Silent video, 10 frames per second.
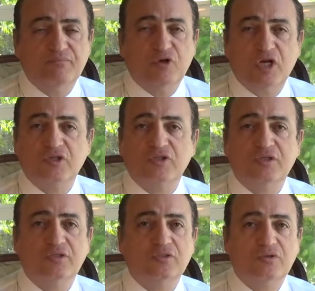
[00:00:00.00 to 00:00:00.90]

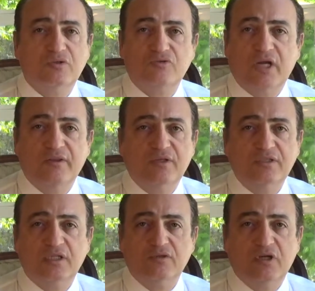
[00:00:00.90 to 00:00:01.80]
brushers or
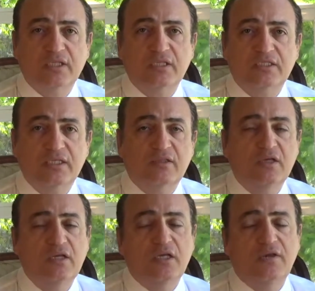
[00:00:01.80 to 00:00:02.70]
grinders. They grind the teeth.